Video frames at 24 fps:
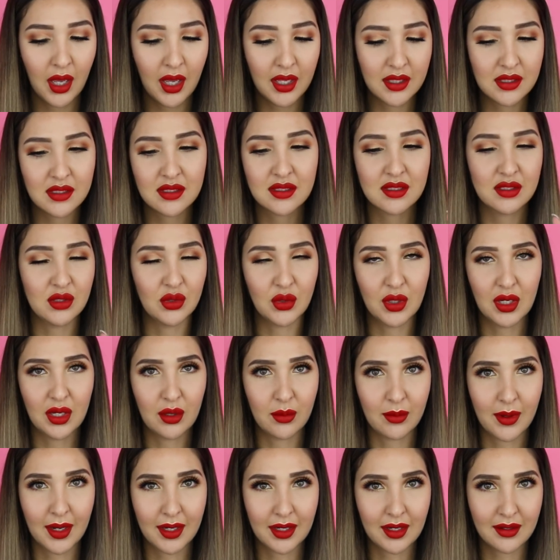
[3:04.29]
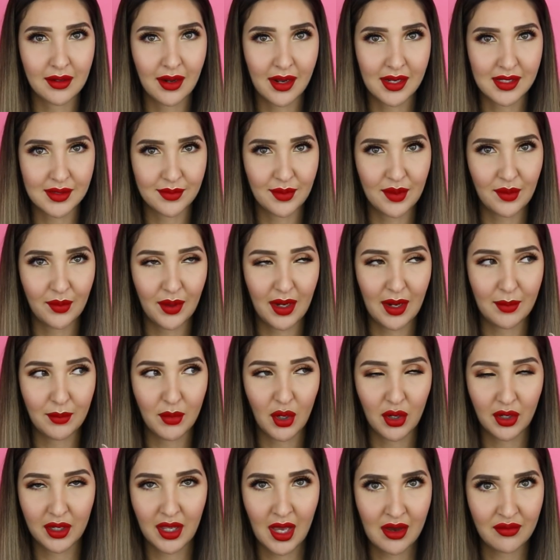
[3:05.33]
it's still gonna recognize me when I'm
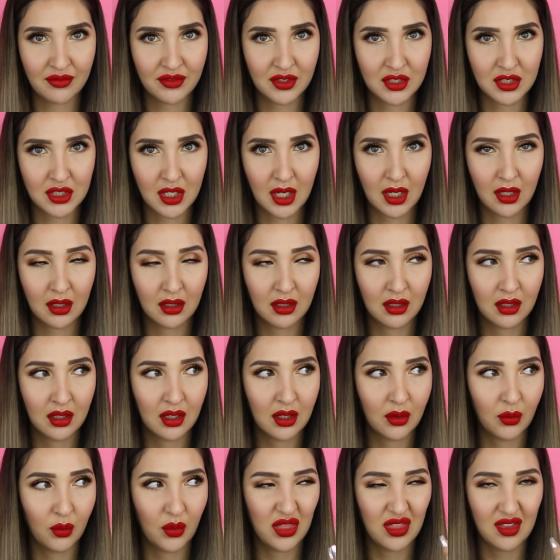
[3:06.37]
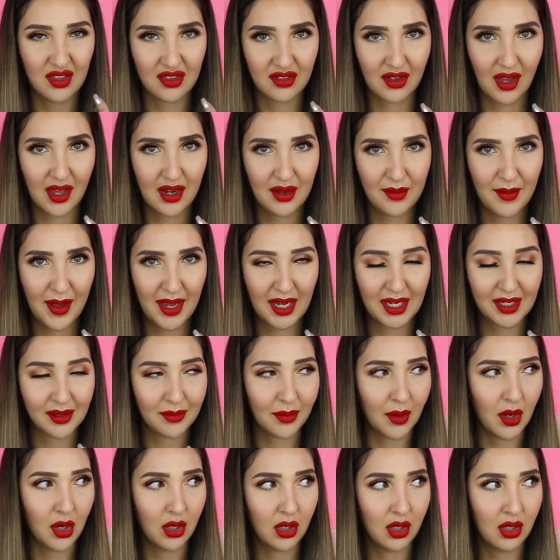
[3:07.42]
not catfishing with this kind of
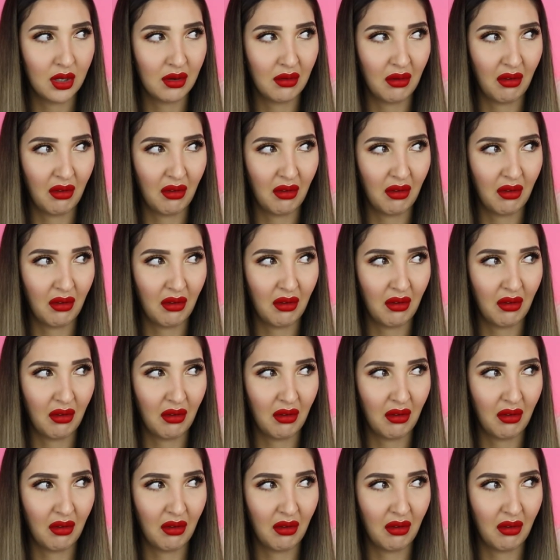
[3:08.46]
makeup on.